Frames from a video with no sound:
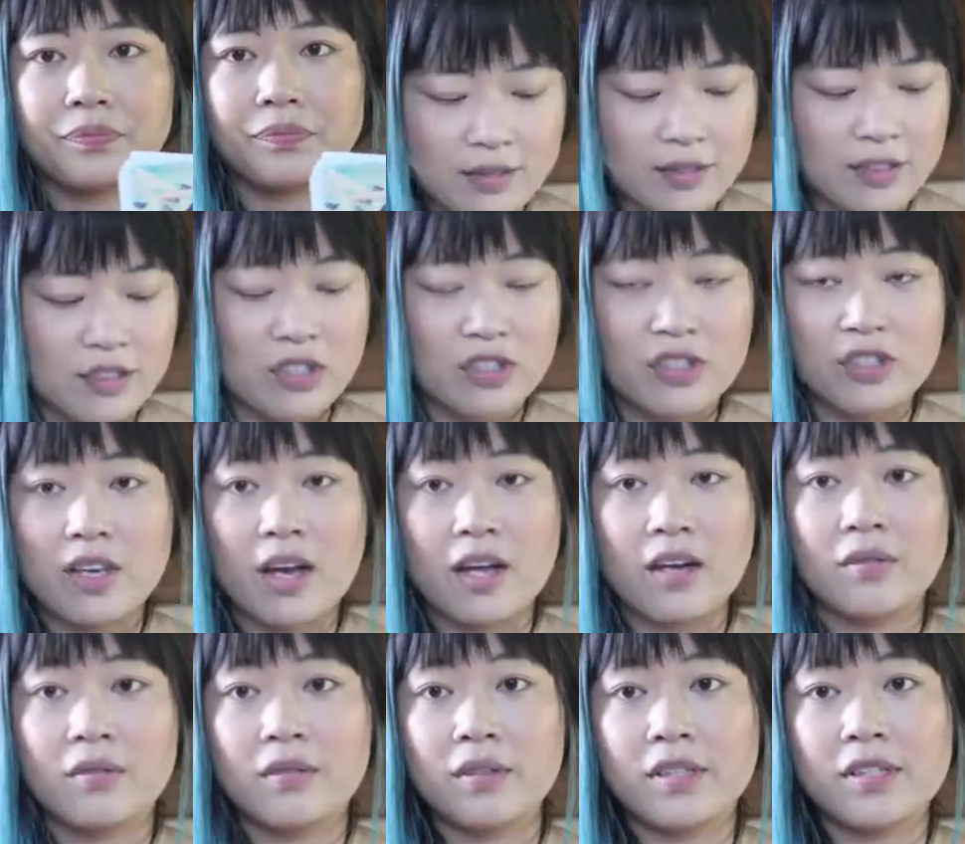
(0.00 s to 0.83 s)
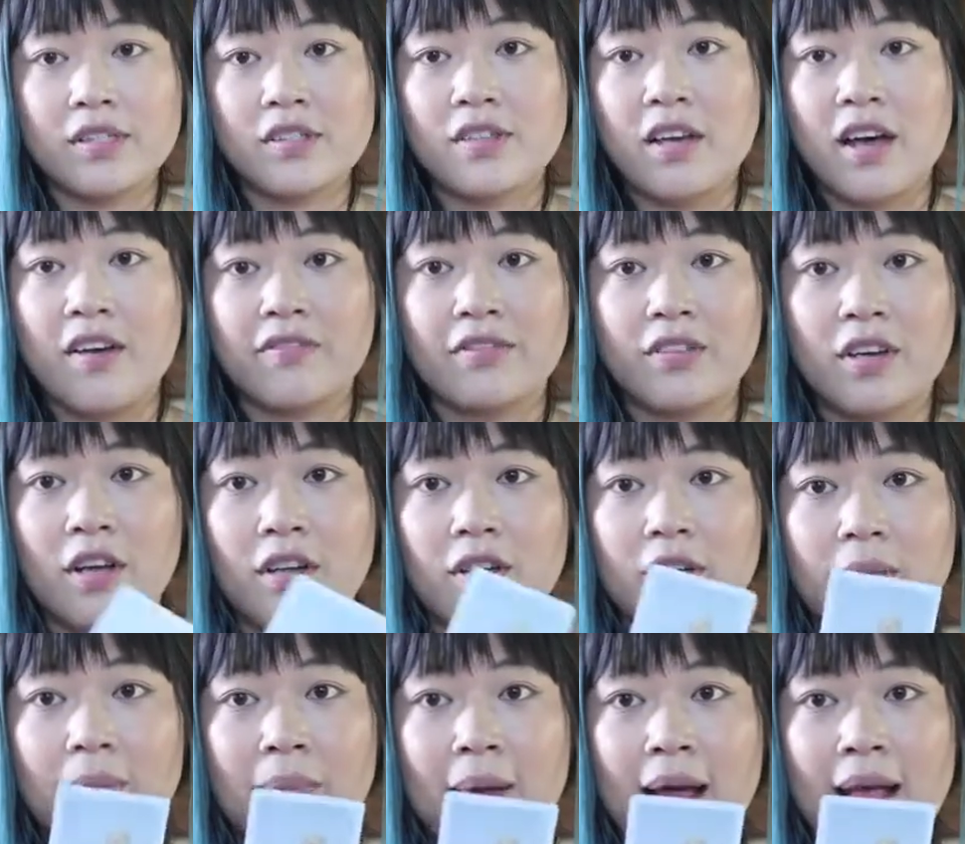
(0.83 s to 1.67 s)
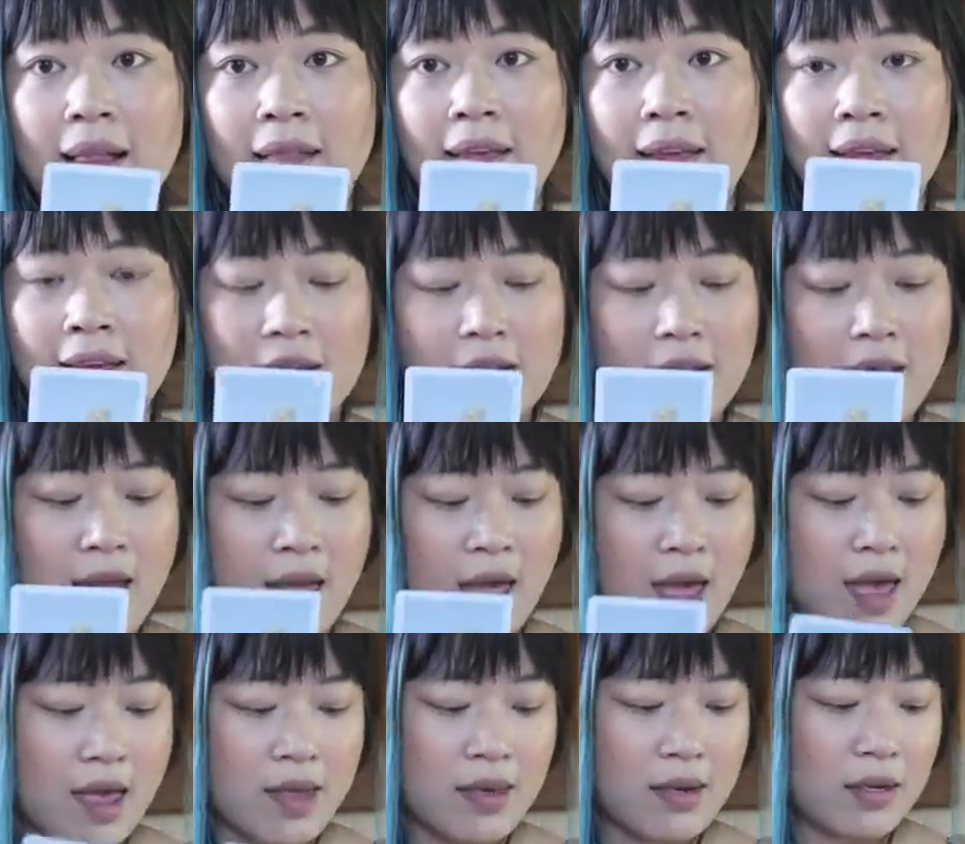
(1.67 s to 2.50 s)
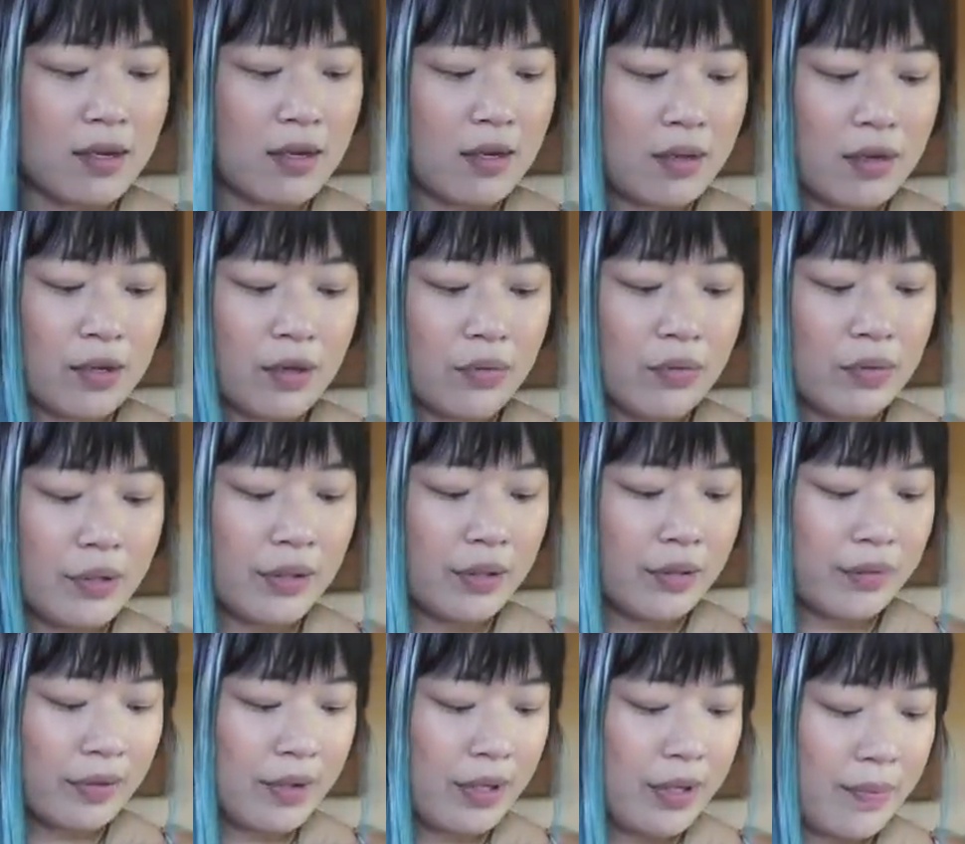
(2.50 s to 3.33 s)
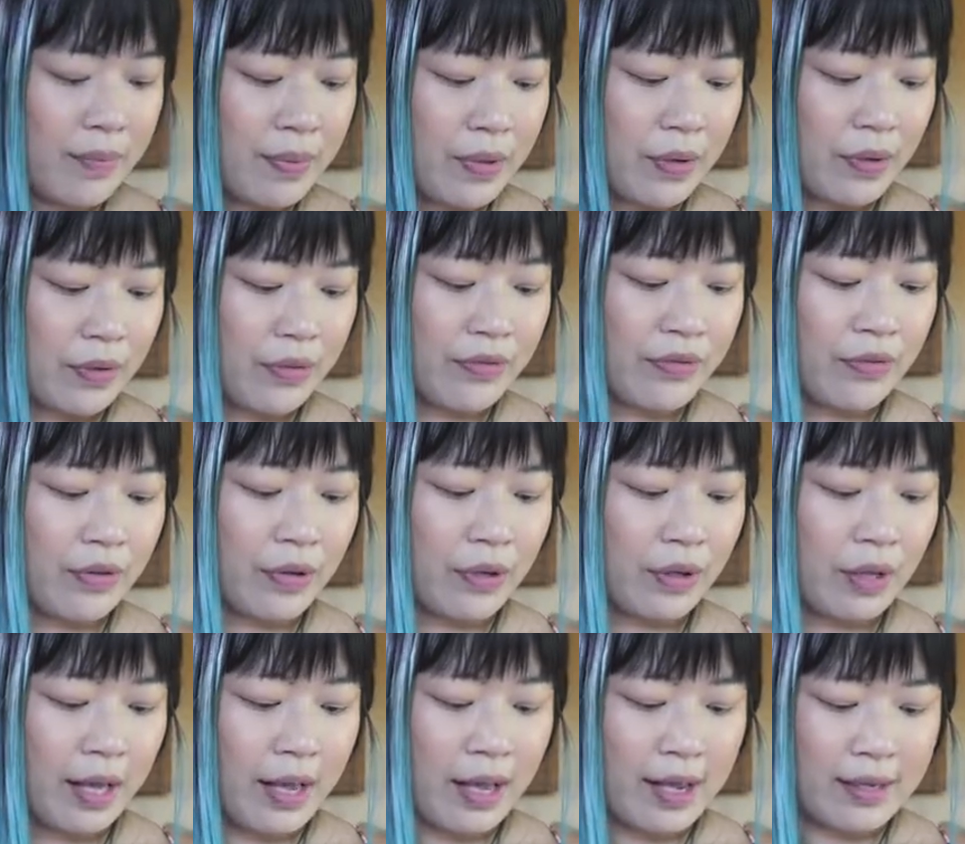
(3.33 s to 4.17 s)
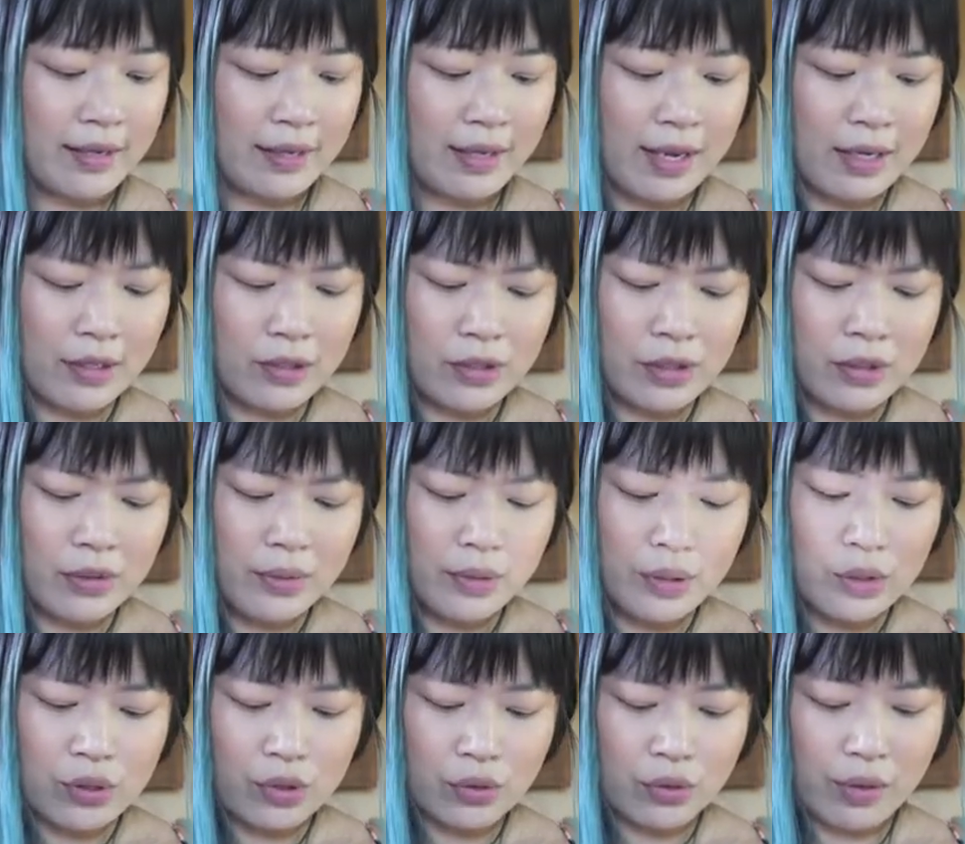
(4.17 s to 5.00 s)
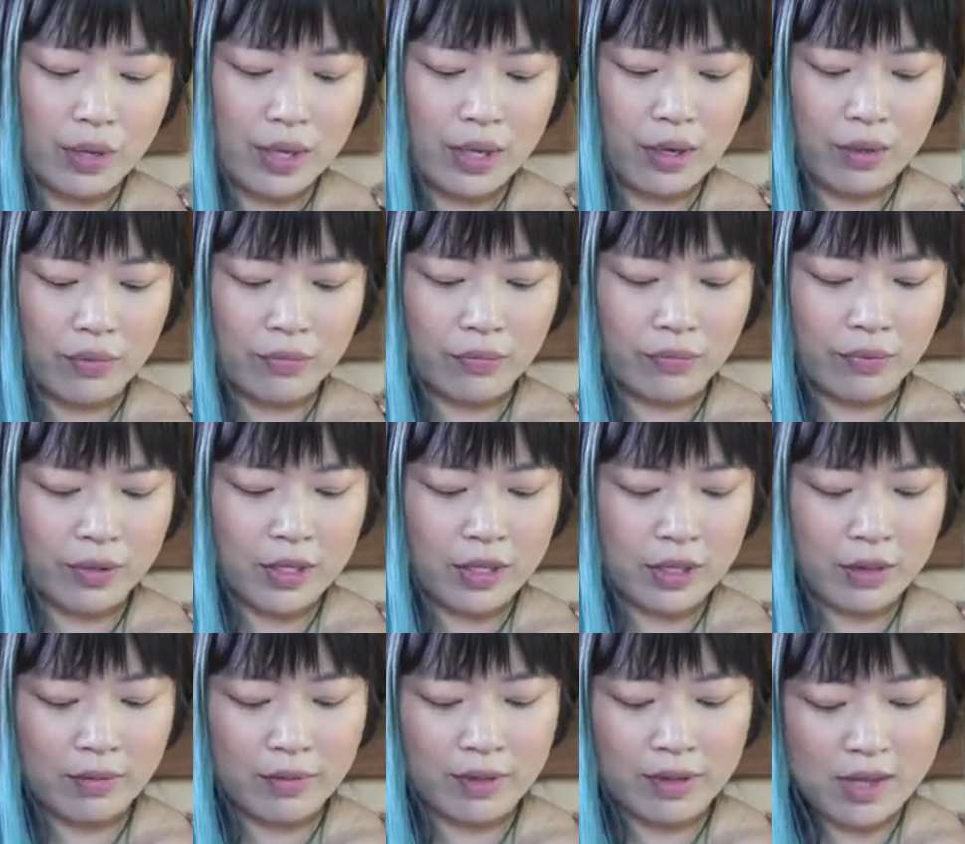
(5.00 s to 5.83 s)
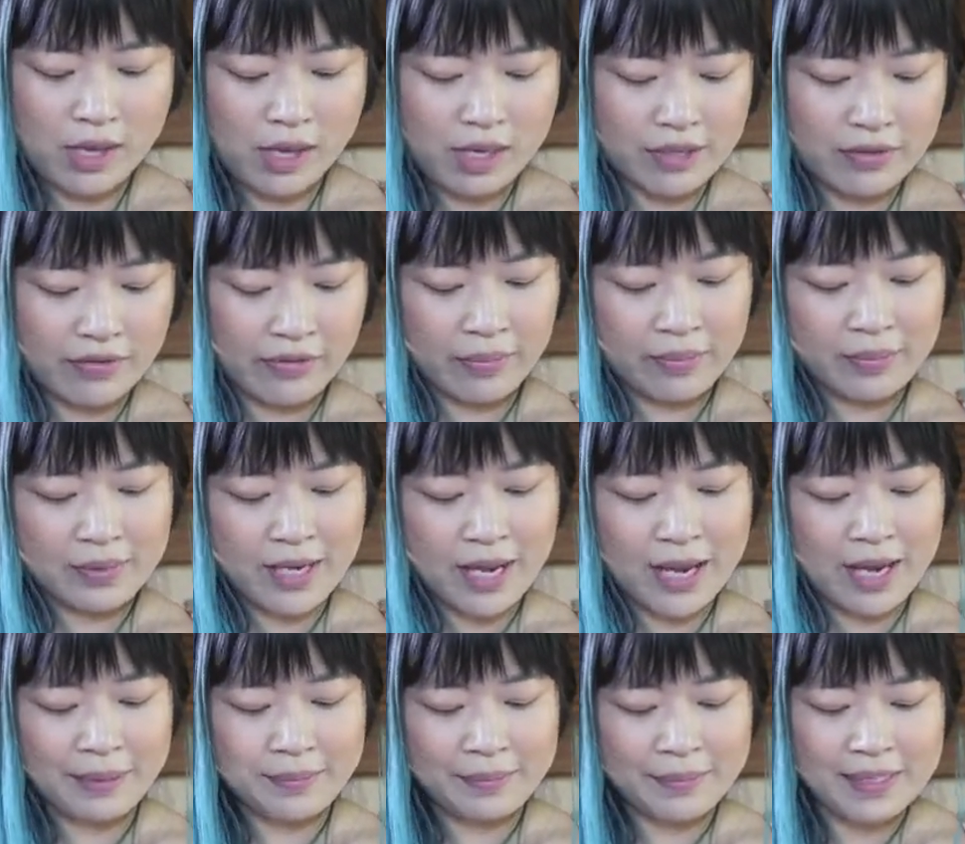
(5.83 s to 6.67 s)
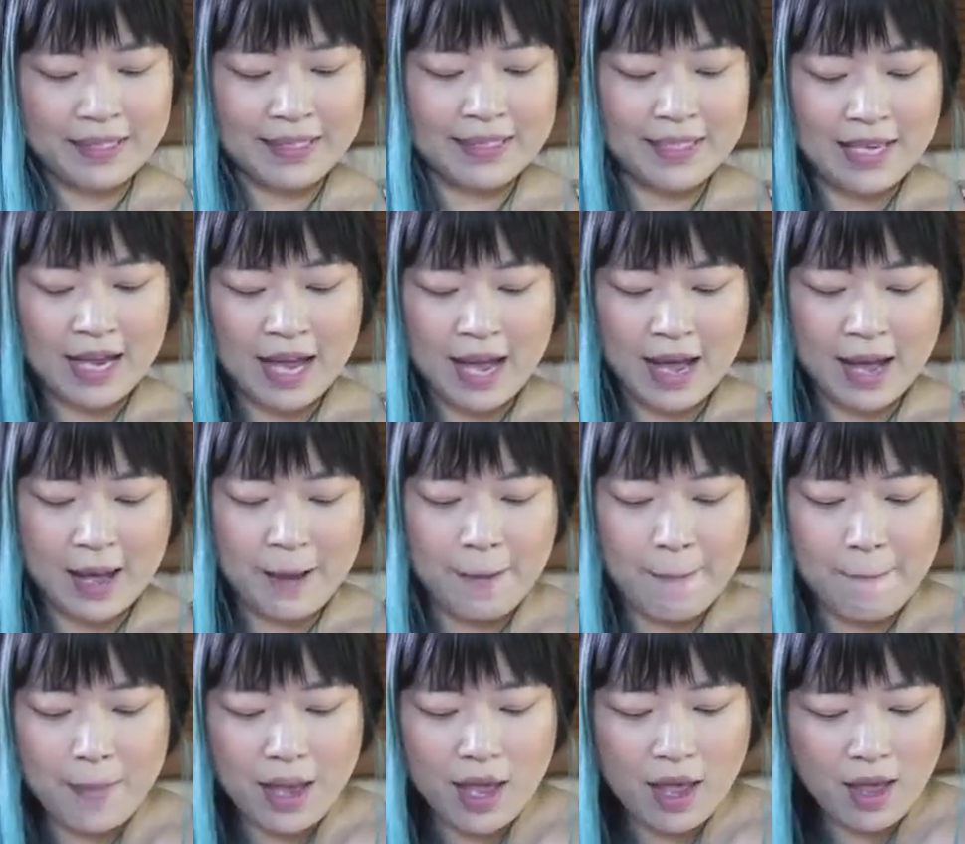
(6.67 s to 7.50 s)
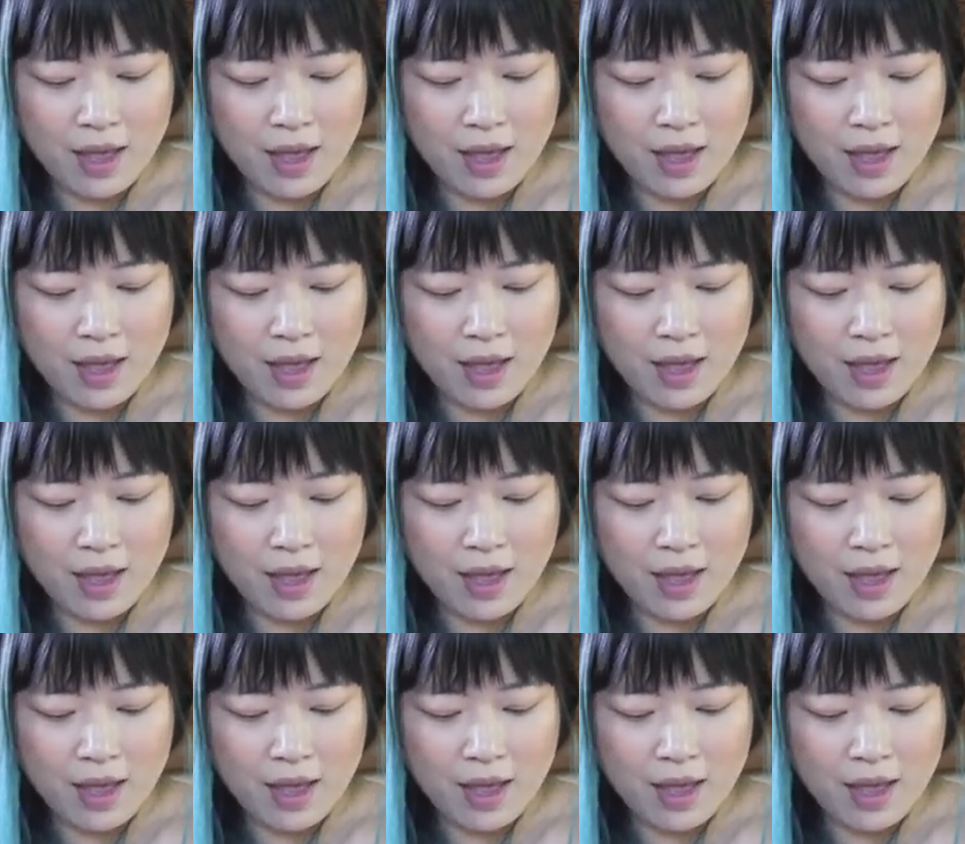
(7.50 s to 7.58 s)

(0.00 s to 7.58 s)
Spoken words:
It's just got a really soft color palette, and they're really, really beautiful, and I do enjoy reading with these from time to time.